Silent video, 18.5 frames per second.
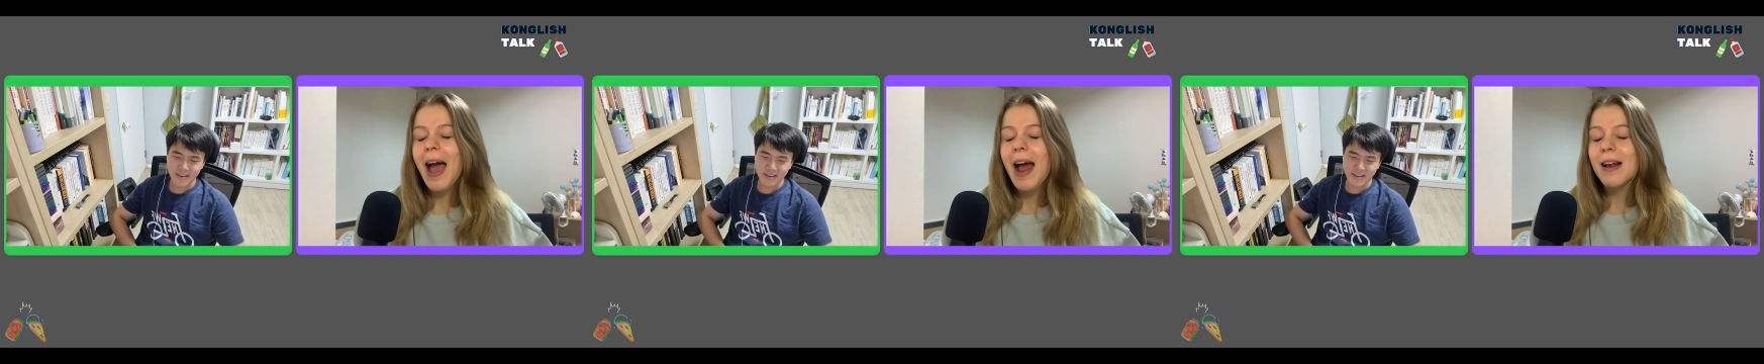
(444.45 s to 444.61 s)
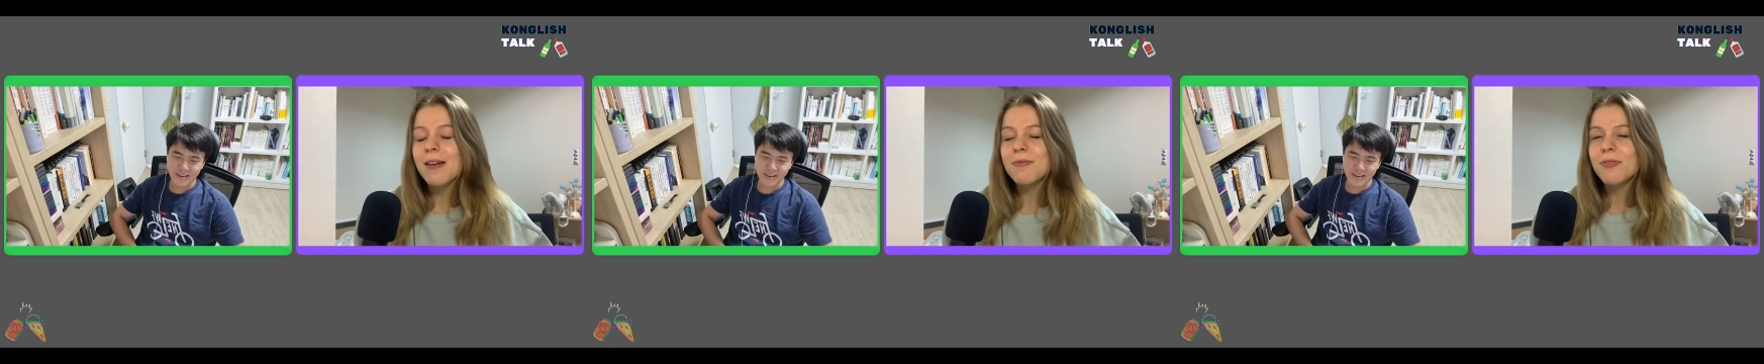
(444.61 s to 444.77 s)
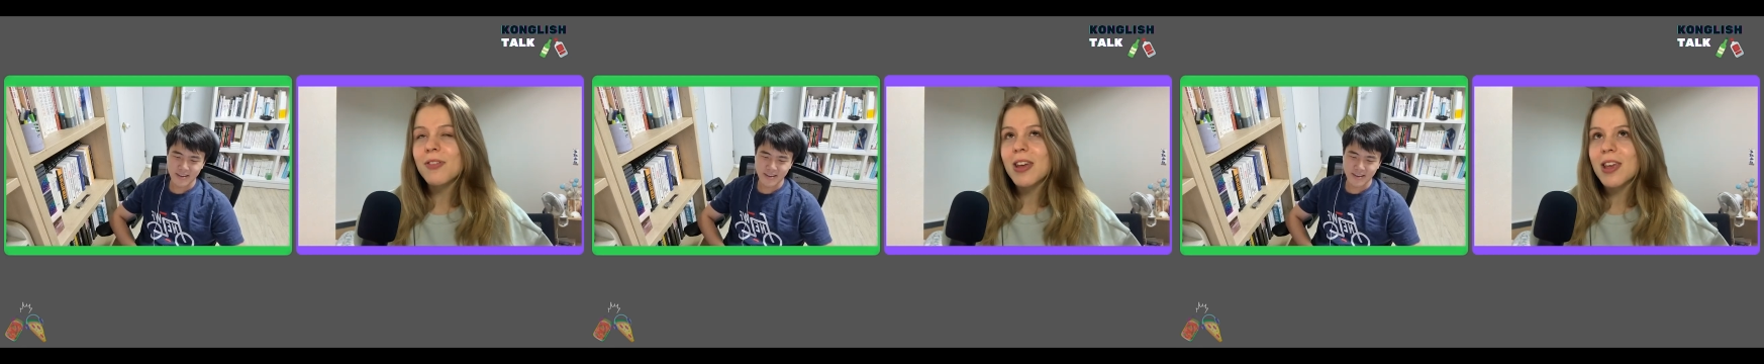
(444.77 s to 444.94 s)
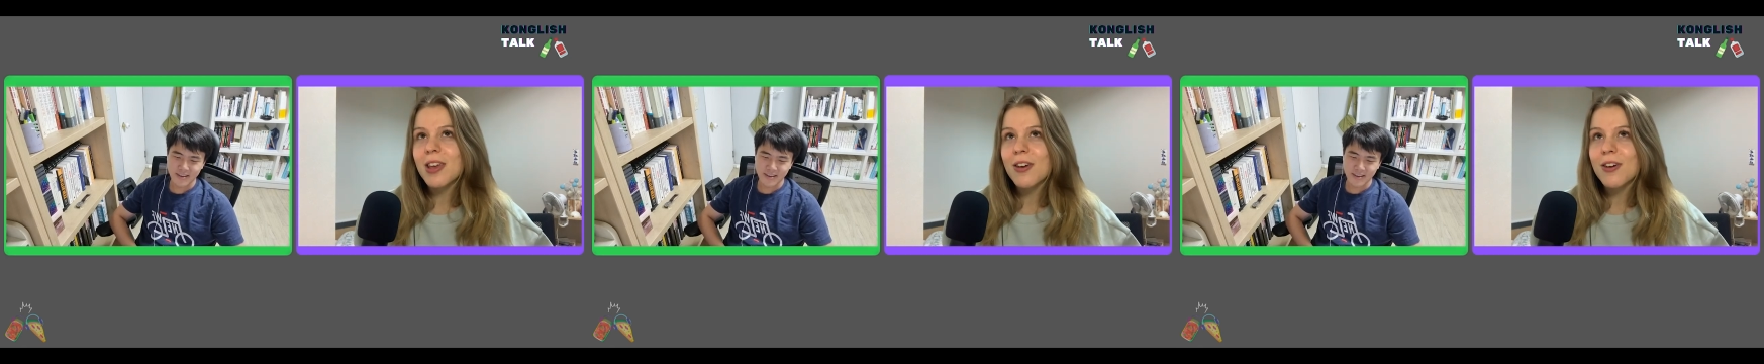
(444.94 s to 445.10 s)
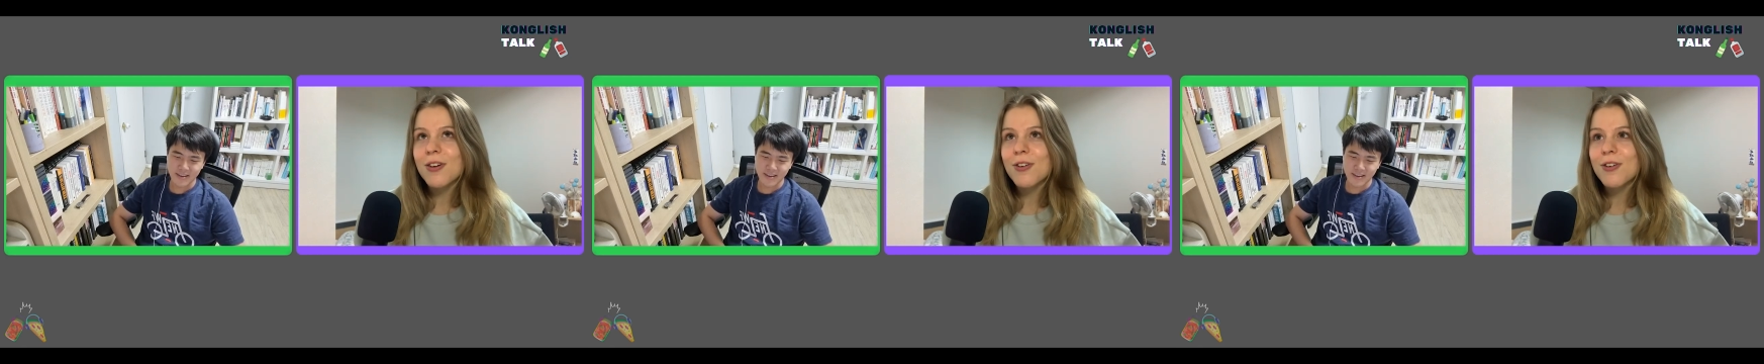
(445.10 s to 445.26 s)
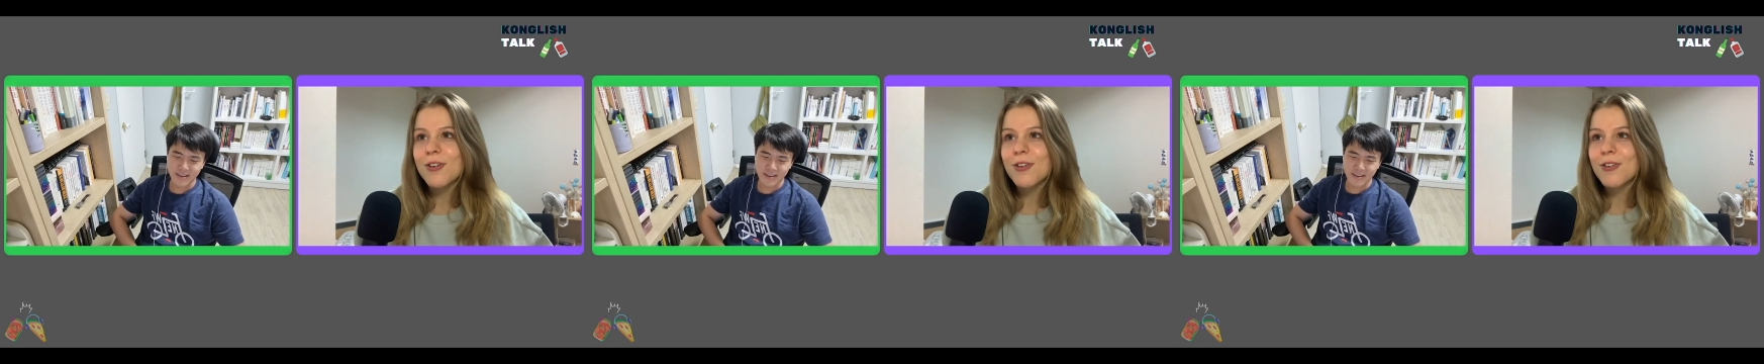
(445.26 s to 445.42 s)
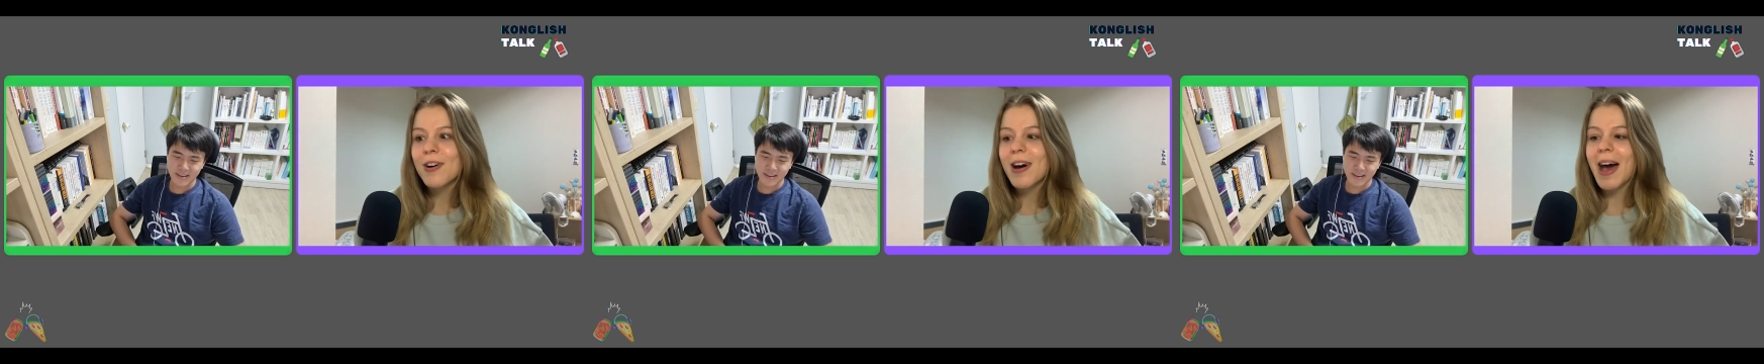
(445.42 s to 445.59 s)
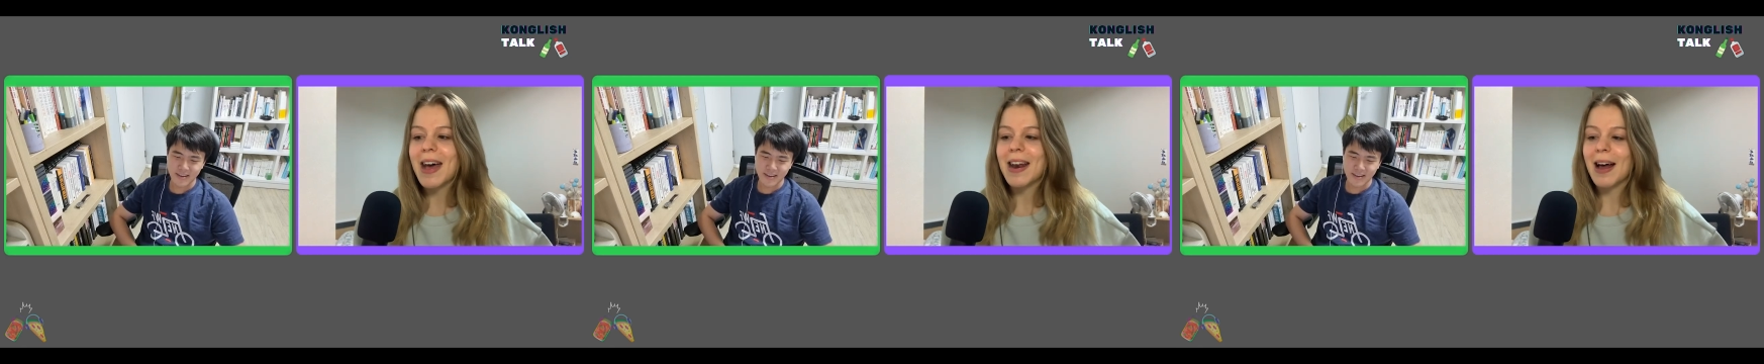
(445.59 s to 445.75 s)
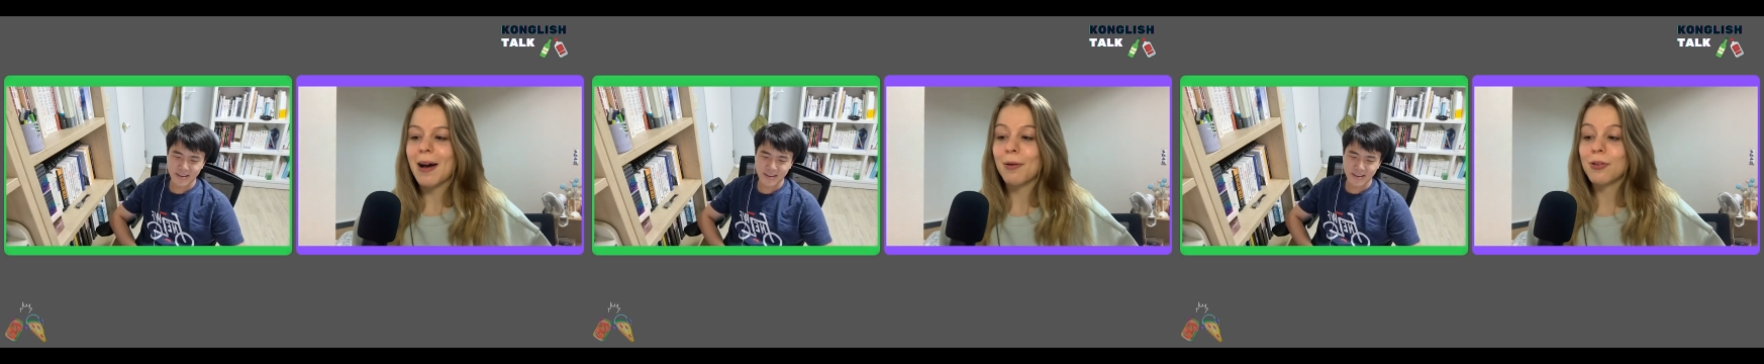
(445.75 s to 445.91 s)
envy you.
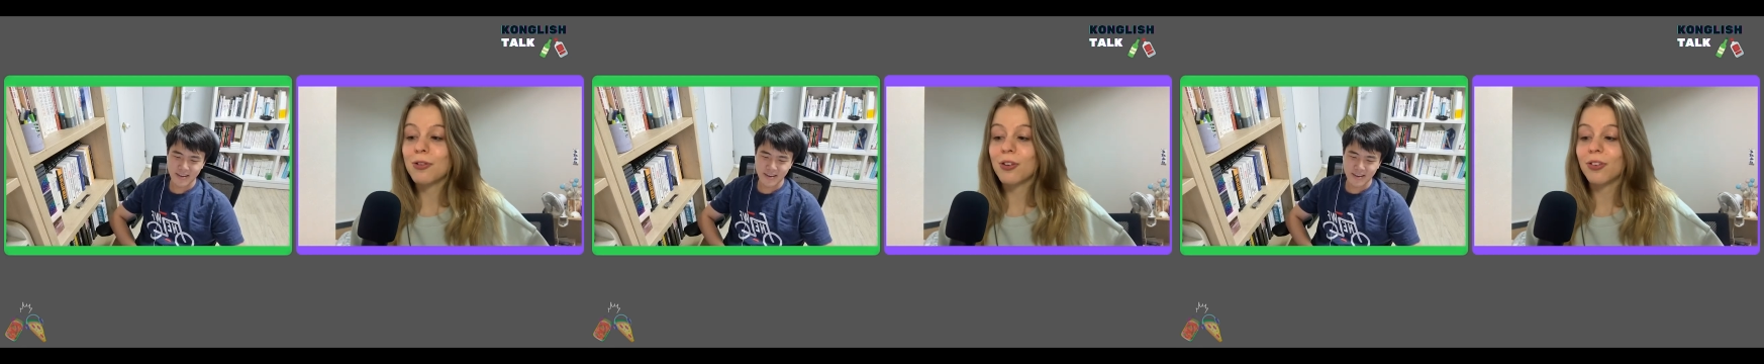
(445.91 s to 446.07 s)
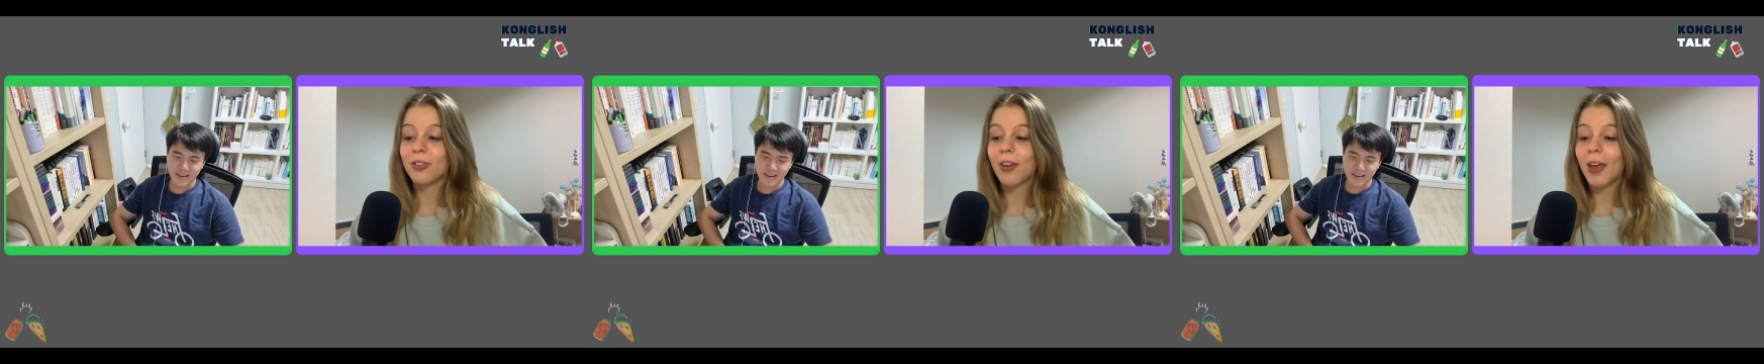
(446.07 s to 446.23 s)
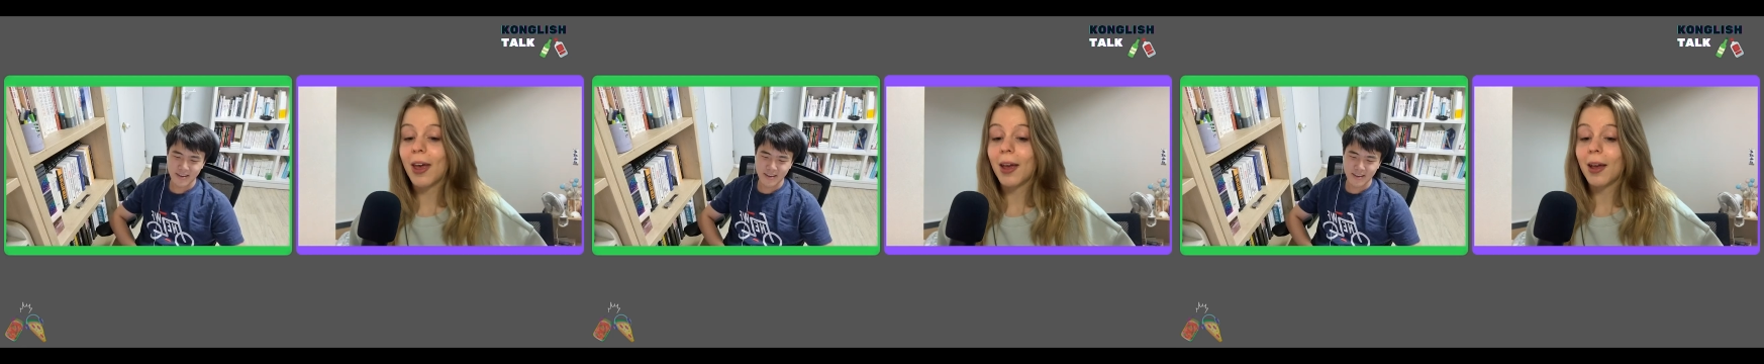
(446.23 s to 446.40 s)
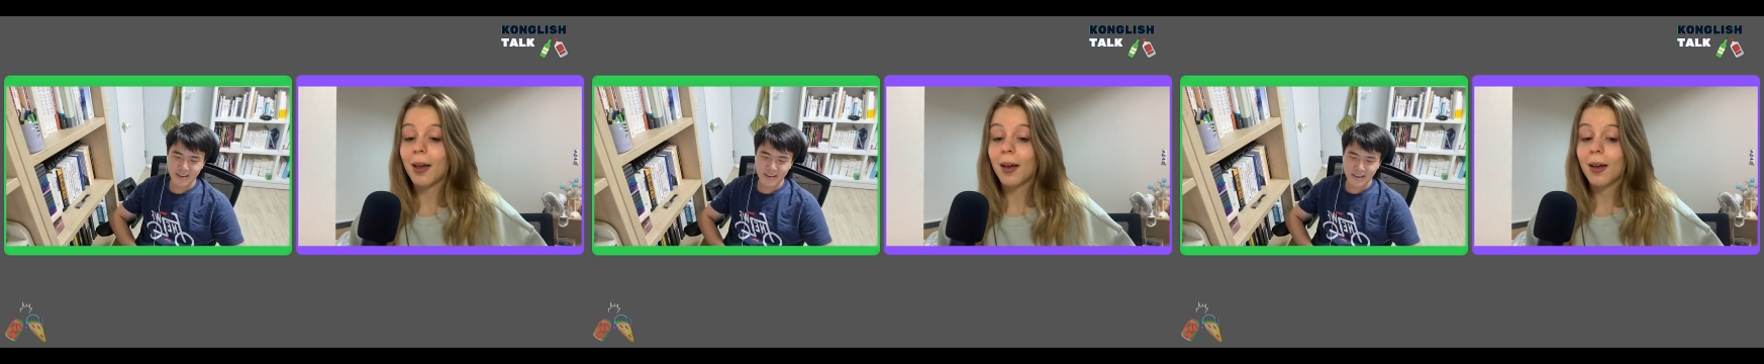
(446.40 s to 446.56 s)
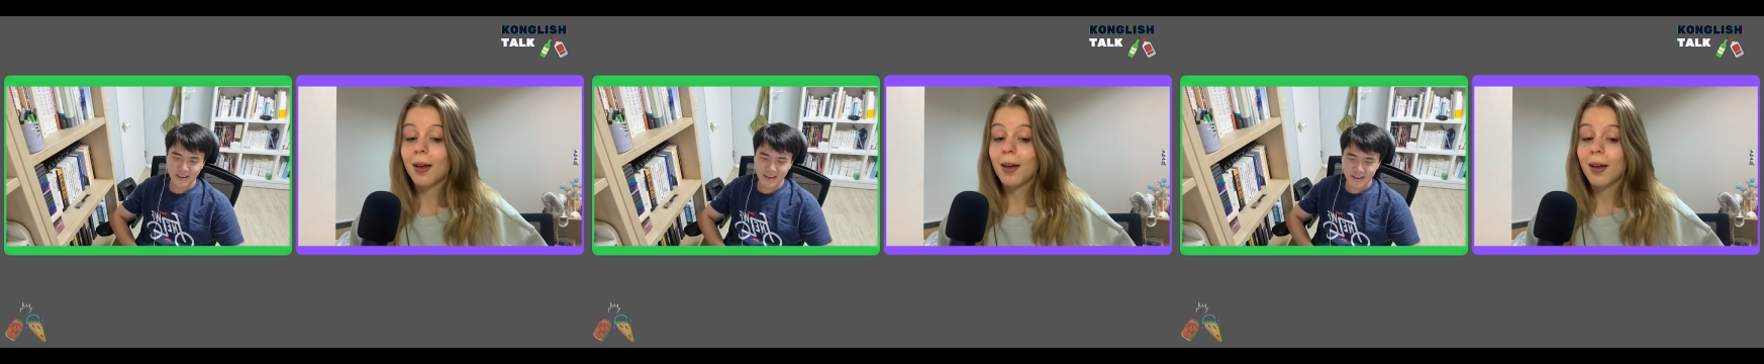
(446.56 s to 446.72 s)
And I was just like,